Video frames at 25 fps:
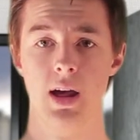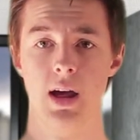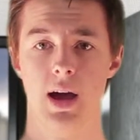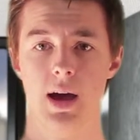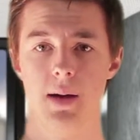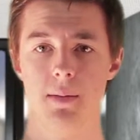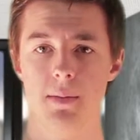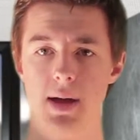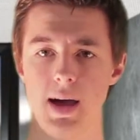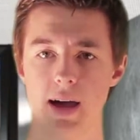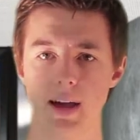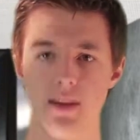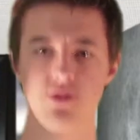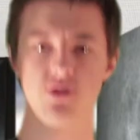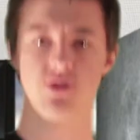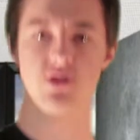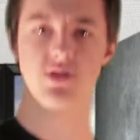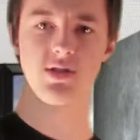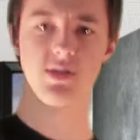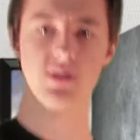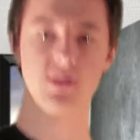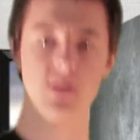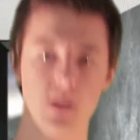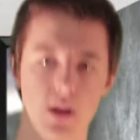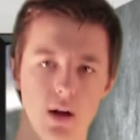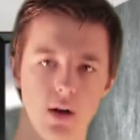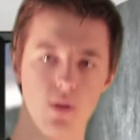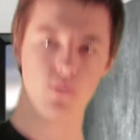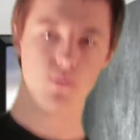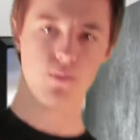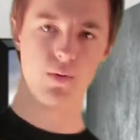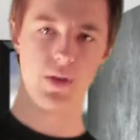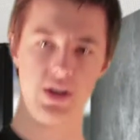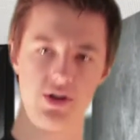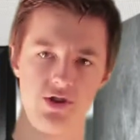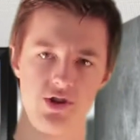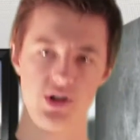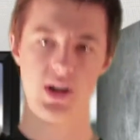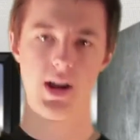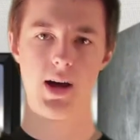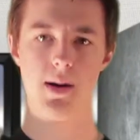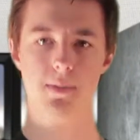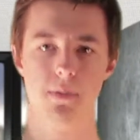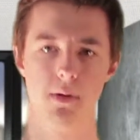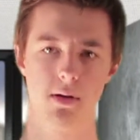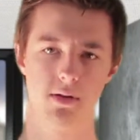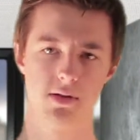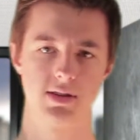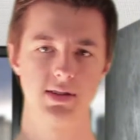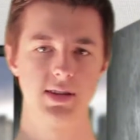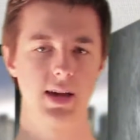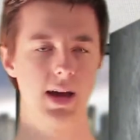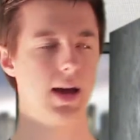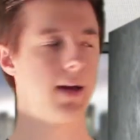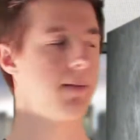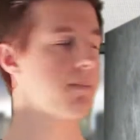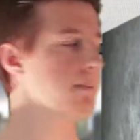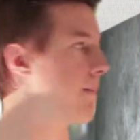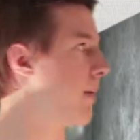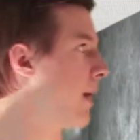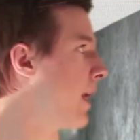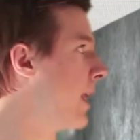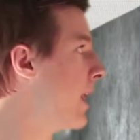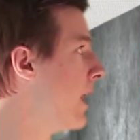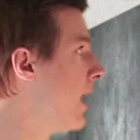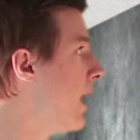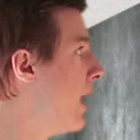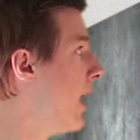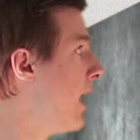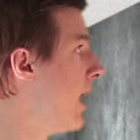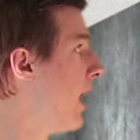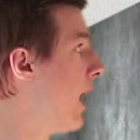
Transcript: I'm not just, reaching up all the time, but